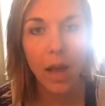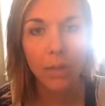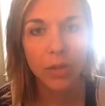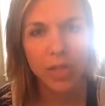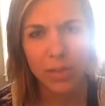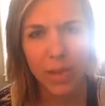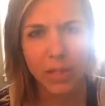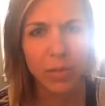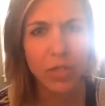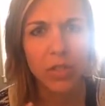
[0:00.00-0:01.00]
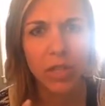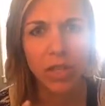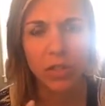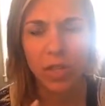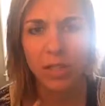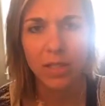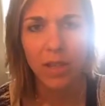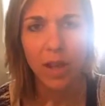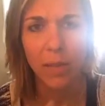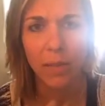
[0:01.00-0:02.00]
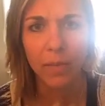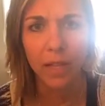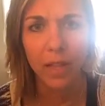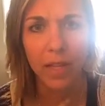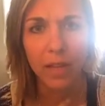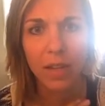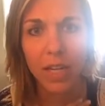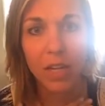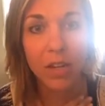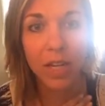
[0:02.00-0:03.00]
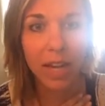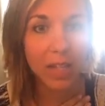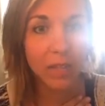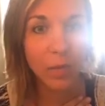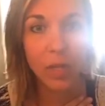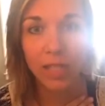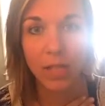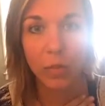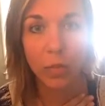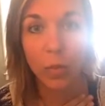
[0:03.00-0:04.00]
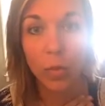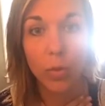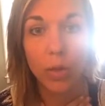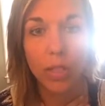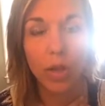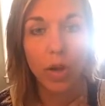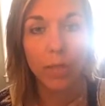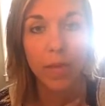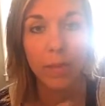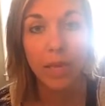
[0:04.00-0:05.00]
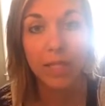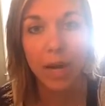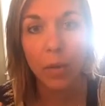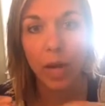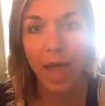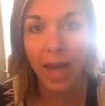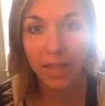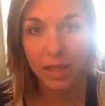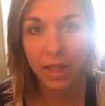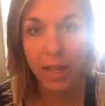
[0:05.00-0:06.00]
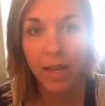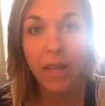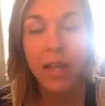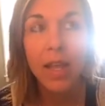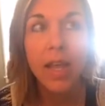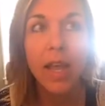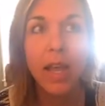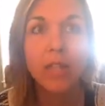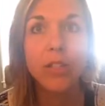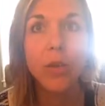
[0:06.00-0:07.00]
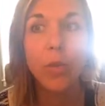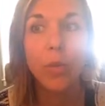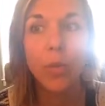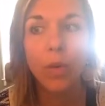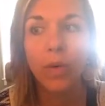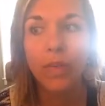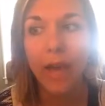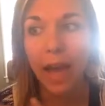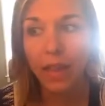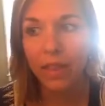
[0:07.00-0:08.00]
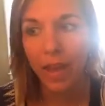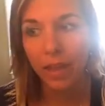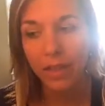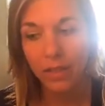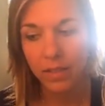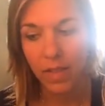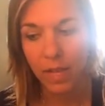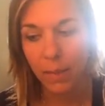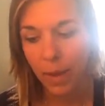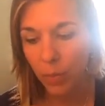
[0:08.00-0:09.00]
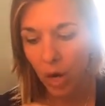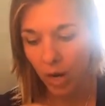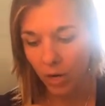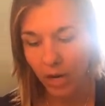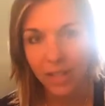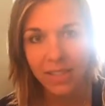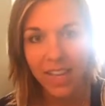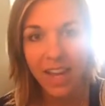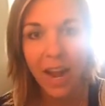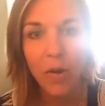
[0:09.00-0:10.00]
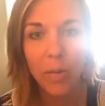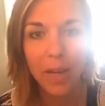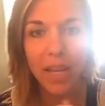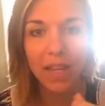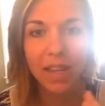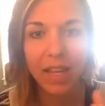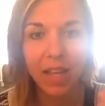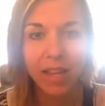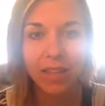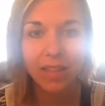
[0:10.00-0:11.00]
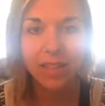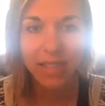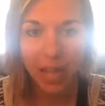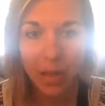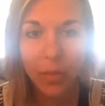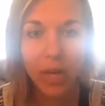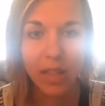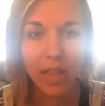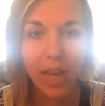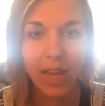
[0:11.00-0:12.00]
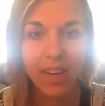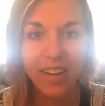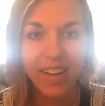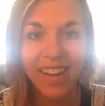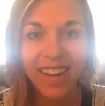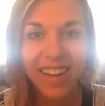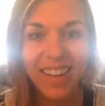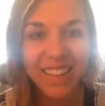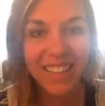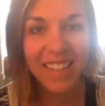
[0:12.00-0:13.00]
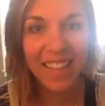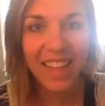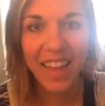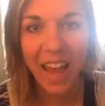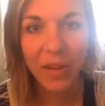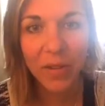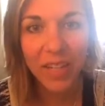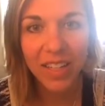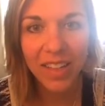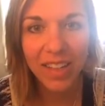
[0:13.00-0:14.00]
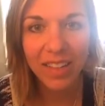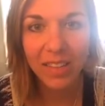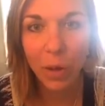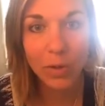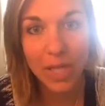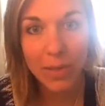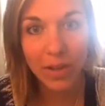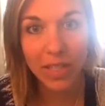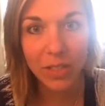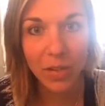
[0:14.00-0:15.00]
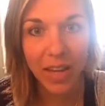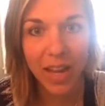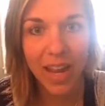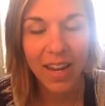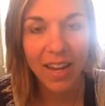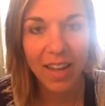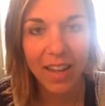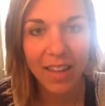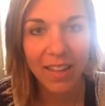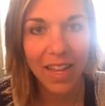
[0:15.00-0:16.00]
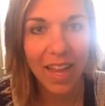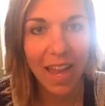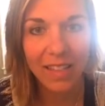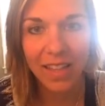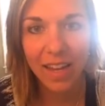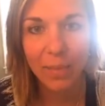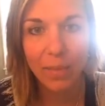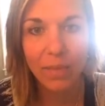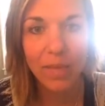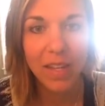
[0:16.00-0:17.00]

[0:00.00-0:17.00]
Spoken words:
trust my intuition, and trust like hearing God's voice and who he's calling me to bless, and I want to act on that. And so that is like my progress. And how am I going to then celebrate that is like, I want to go deeper into it. And like as I'm